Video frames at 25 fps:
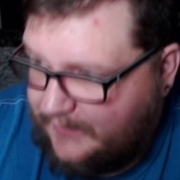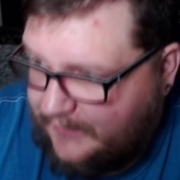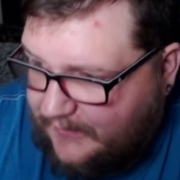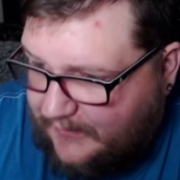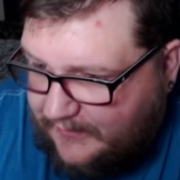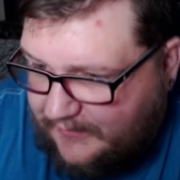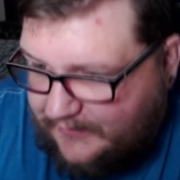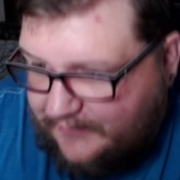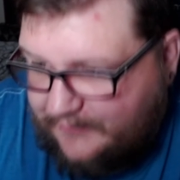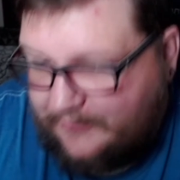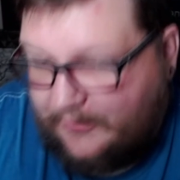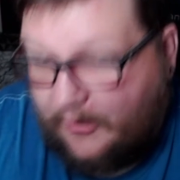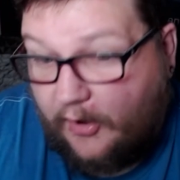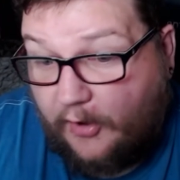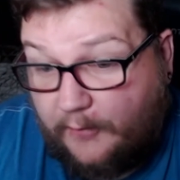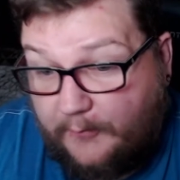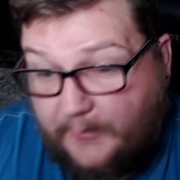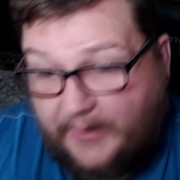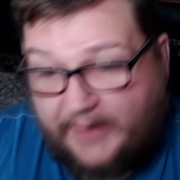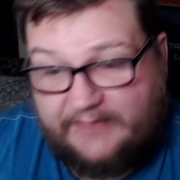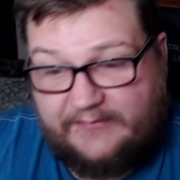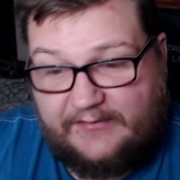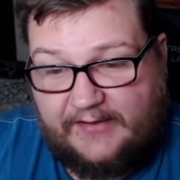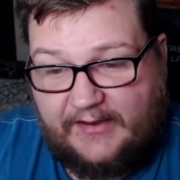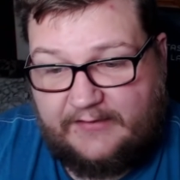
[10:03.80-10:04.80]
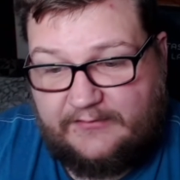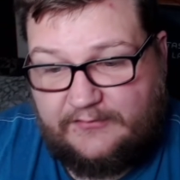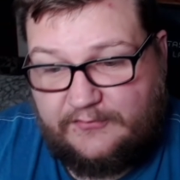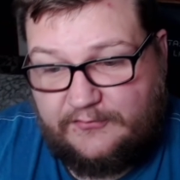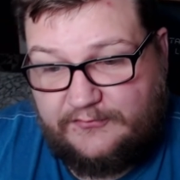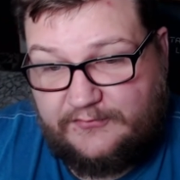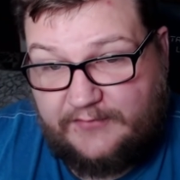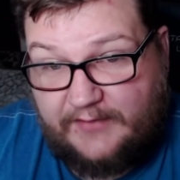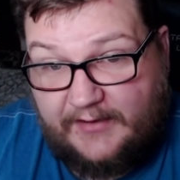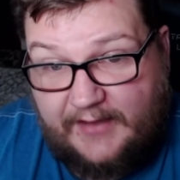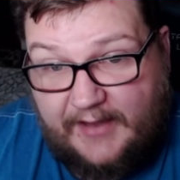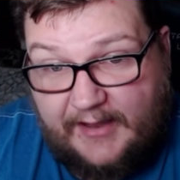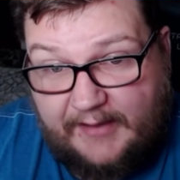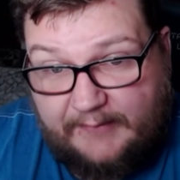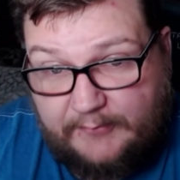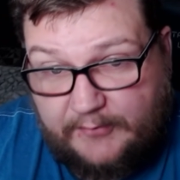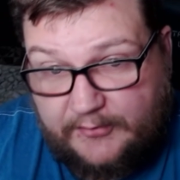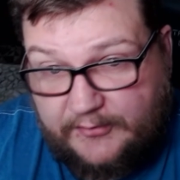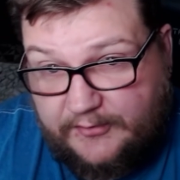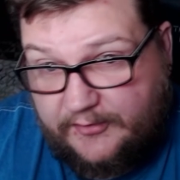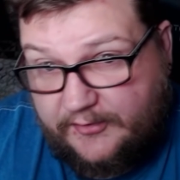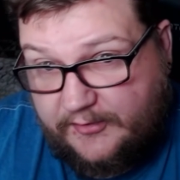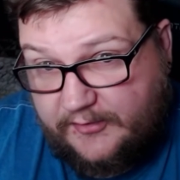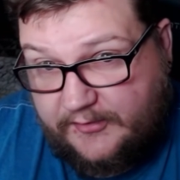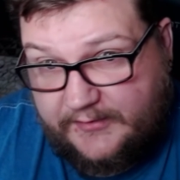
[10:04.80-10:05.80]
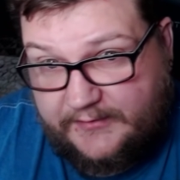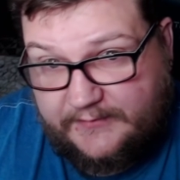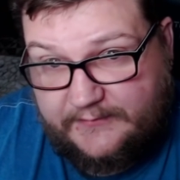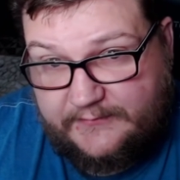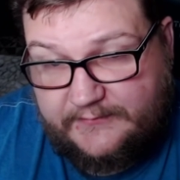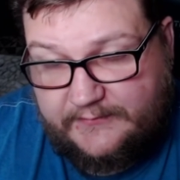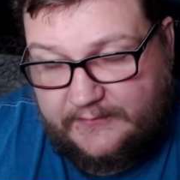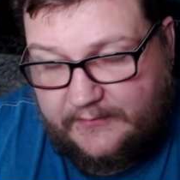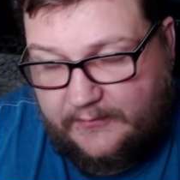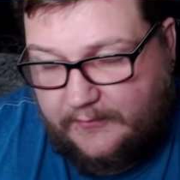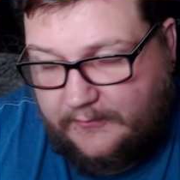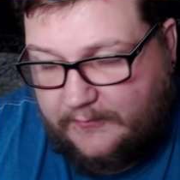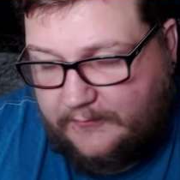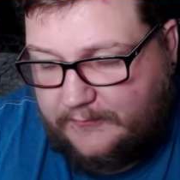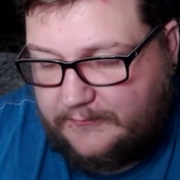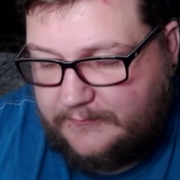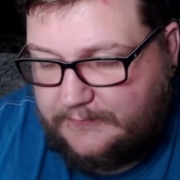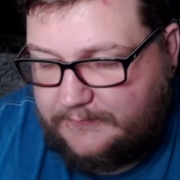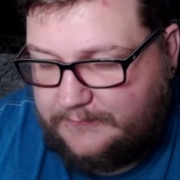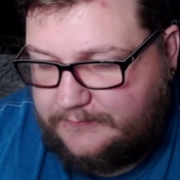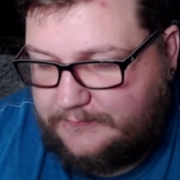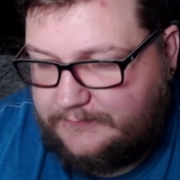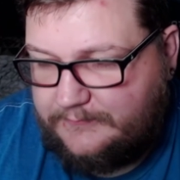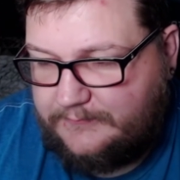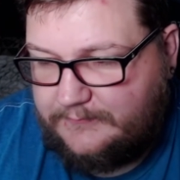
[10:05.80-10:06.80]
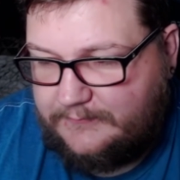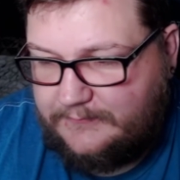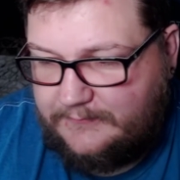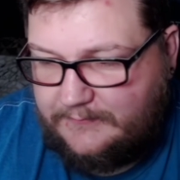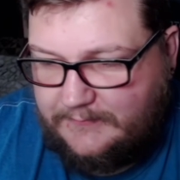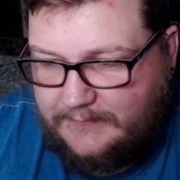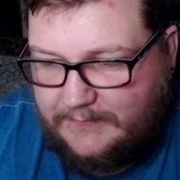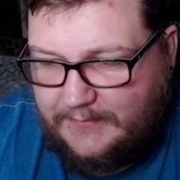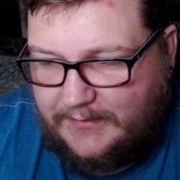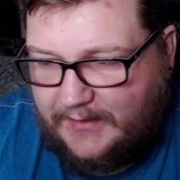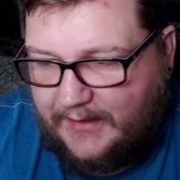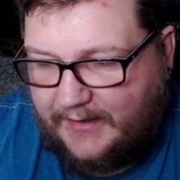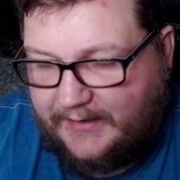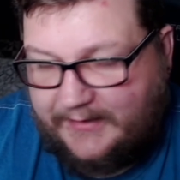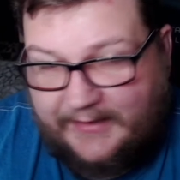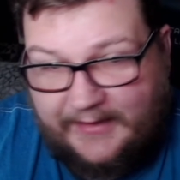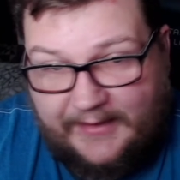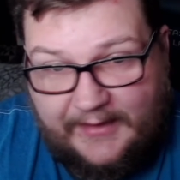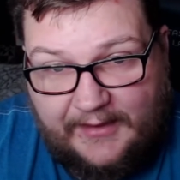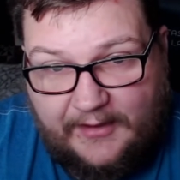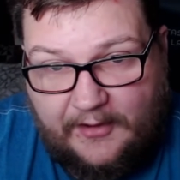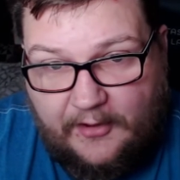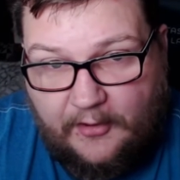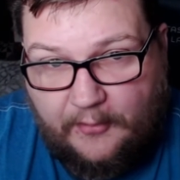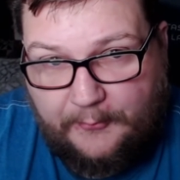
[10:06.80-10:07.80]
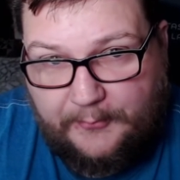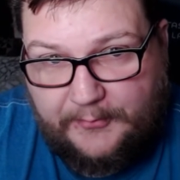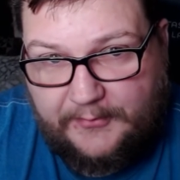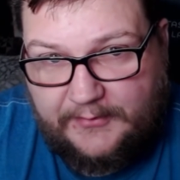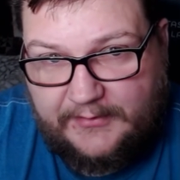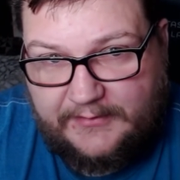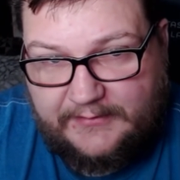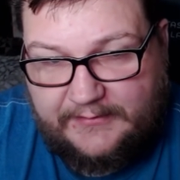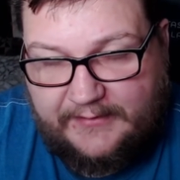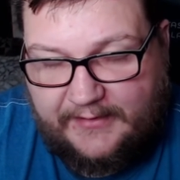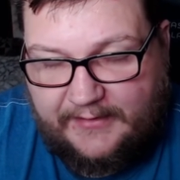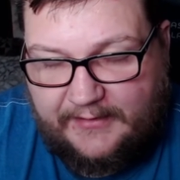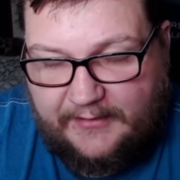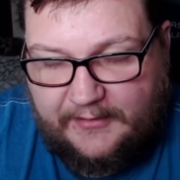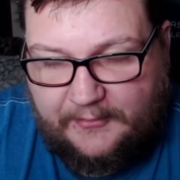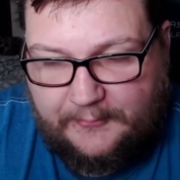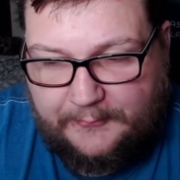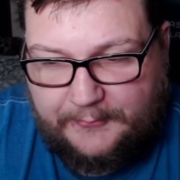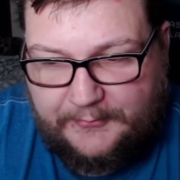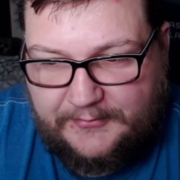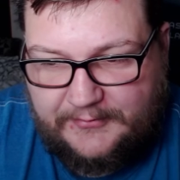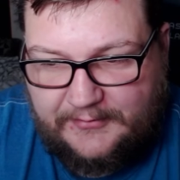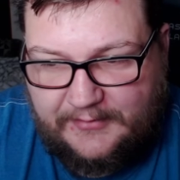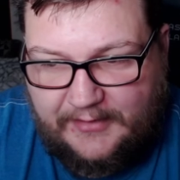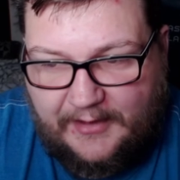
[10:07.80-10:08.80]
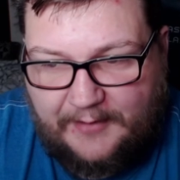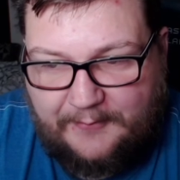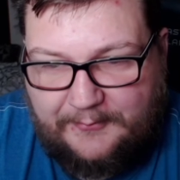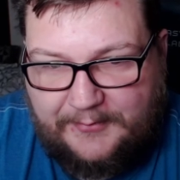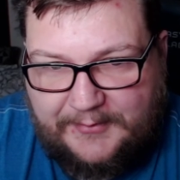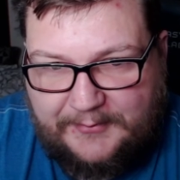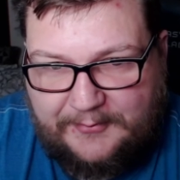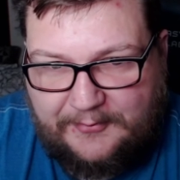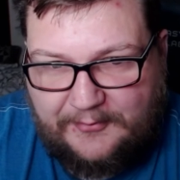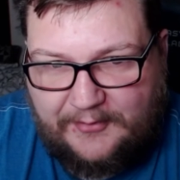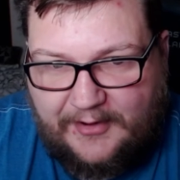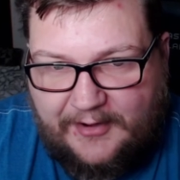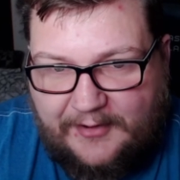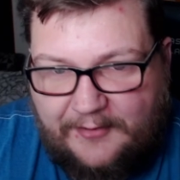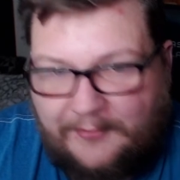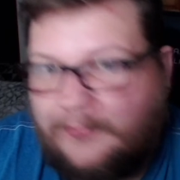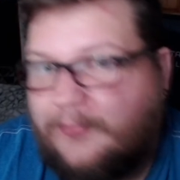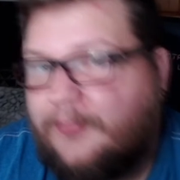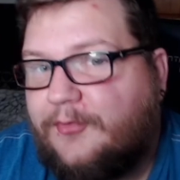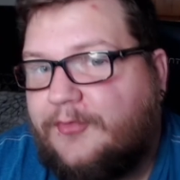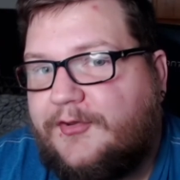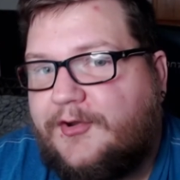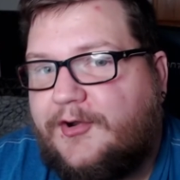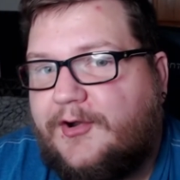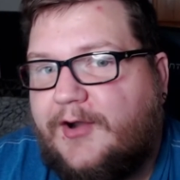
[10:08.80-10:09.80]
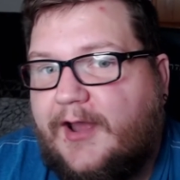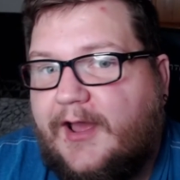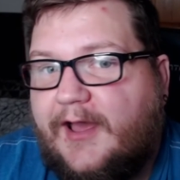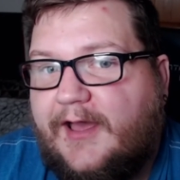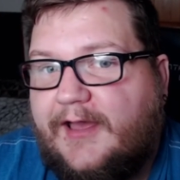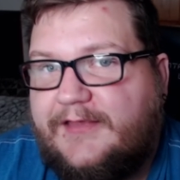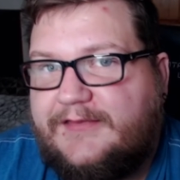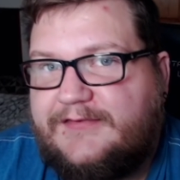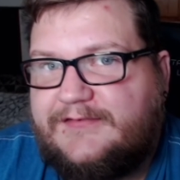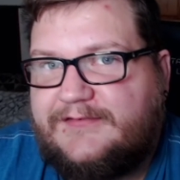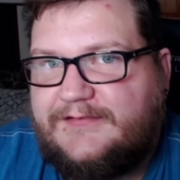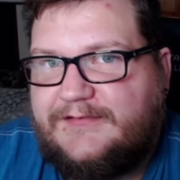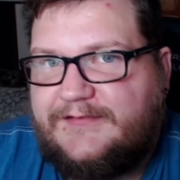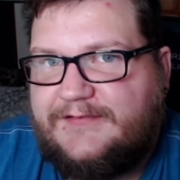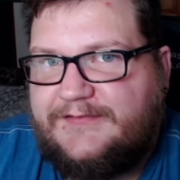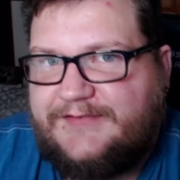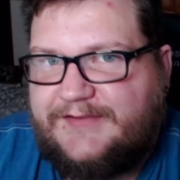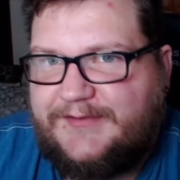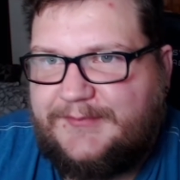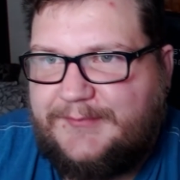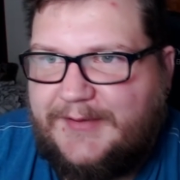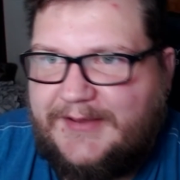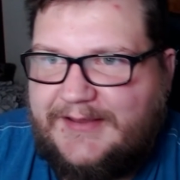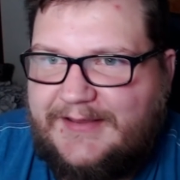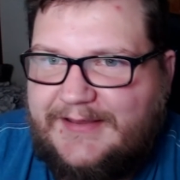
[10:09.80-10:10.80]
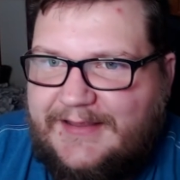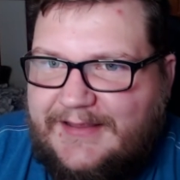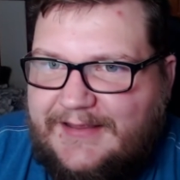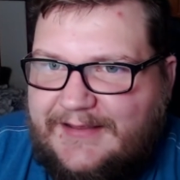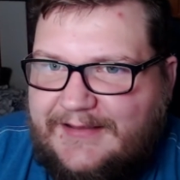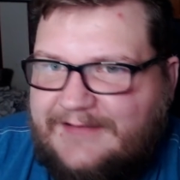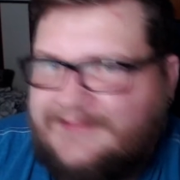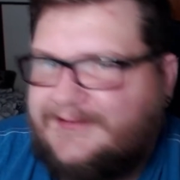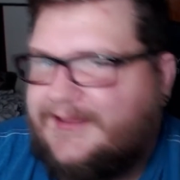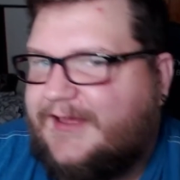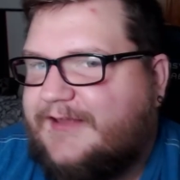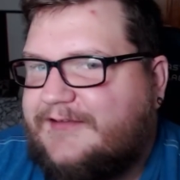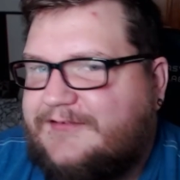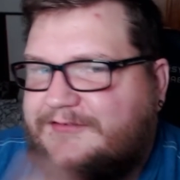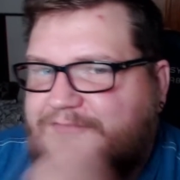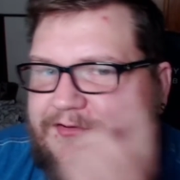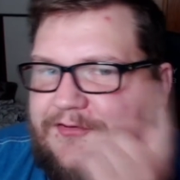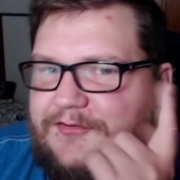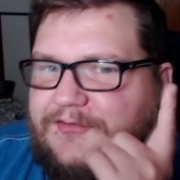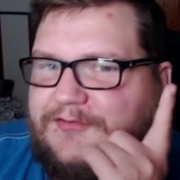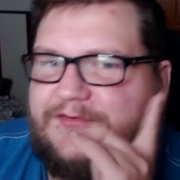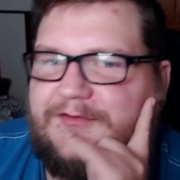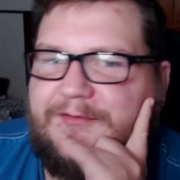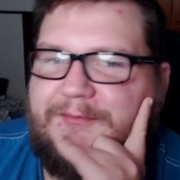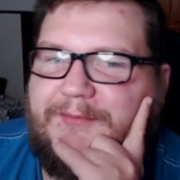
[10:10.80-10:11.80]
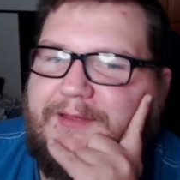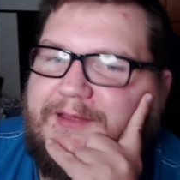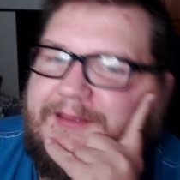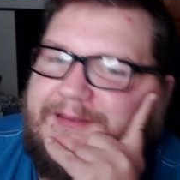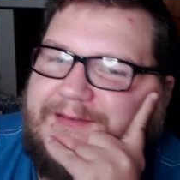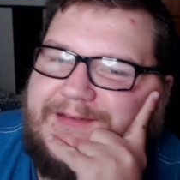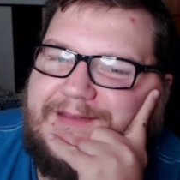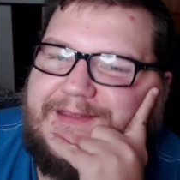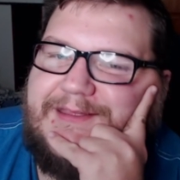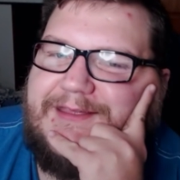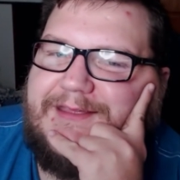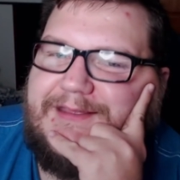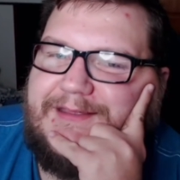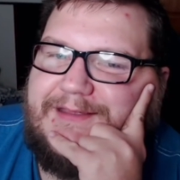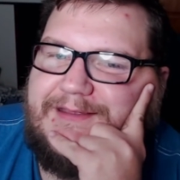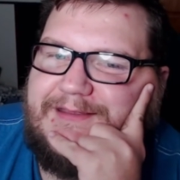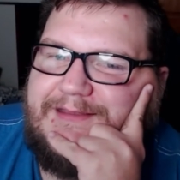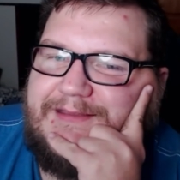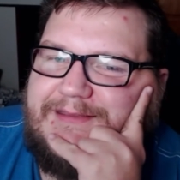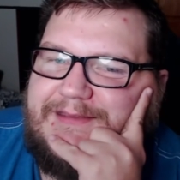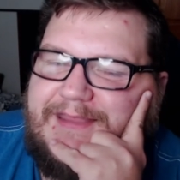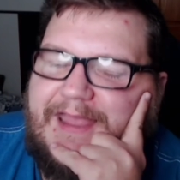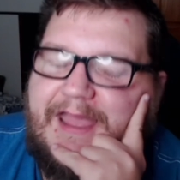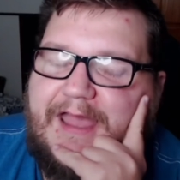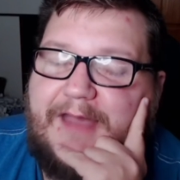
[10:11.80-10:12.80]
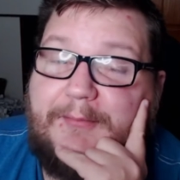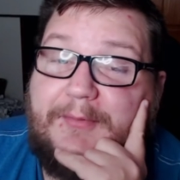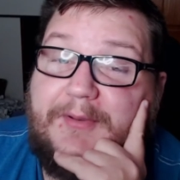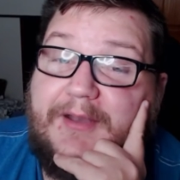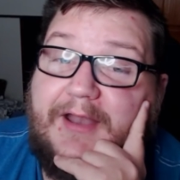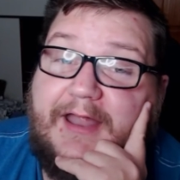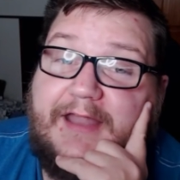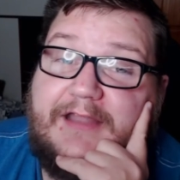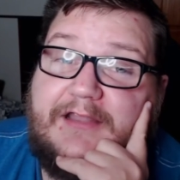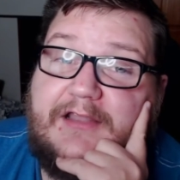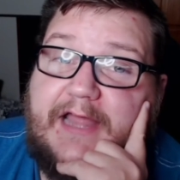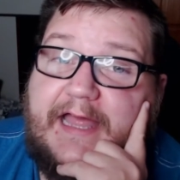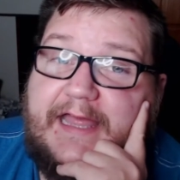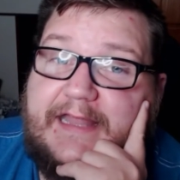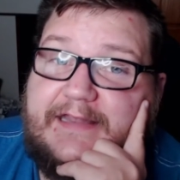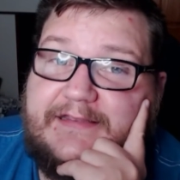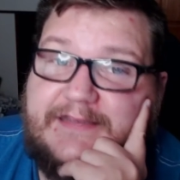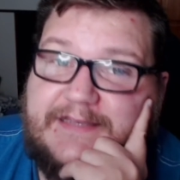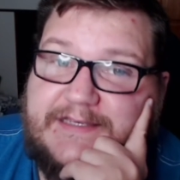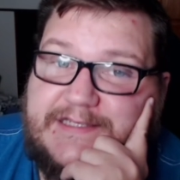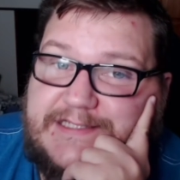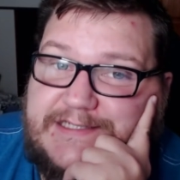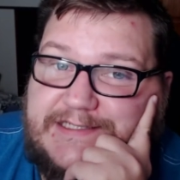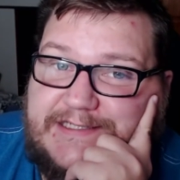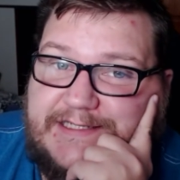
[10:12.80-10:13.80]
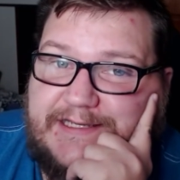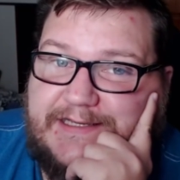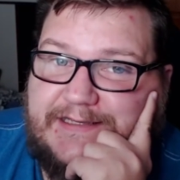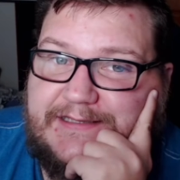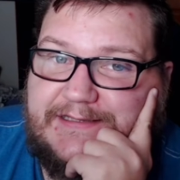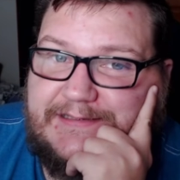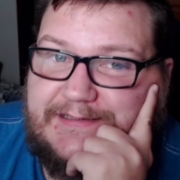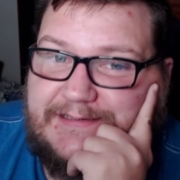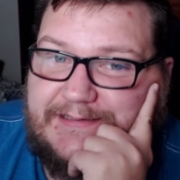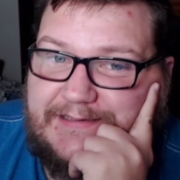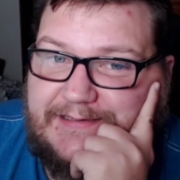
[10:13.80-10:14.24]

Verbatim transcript: Uh, all my tattoos I have are nerdy, so I can't help it. I can't help it. A lot of people kind of roll their eyes when they see my tattoos. I'm like, yeah, but I like this shit.